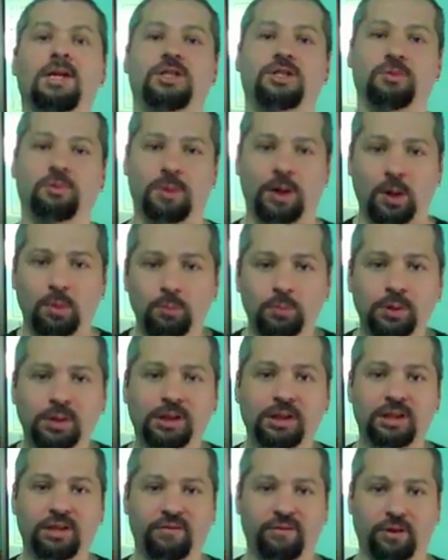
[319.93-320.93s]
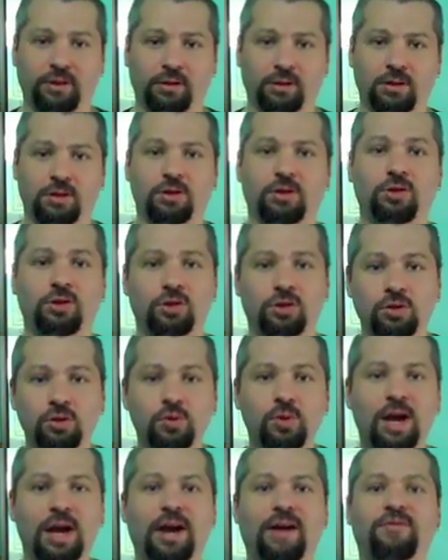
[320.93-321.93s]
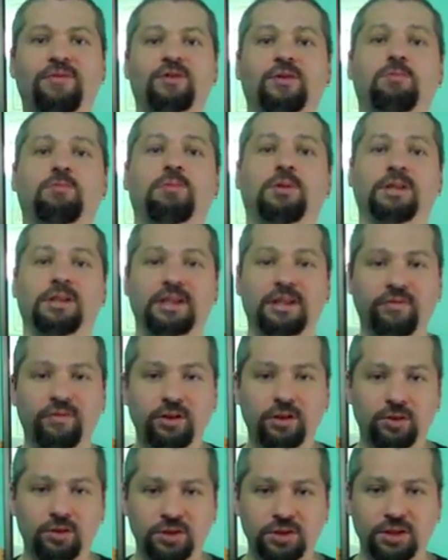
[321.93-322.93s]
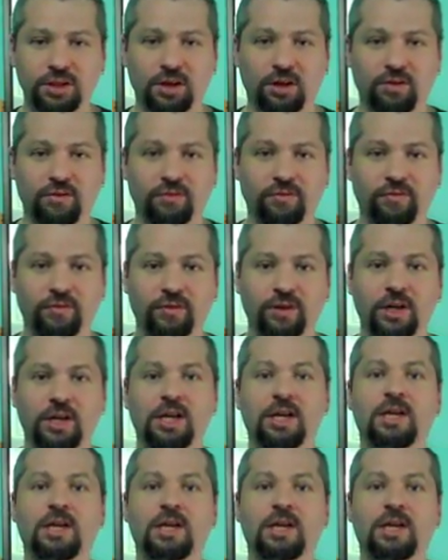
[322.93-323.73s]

It's about believing. You have to believe in yourself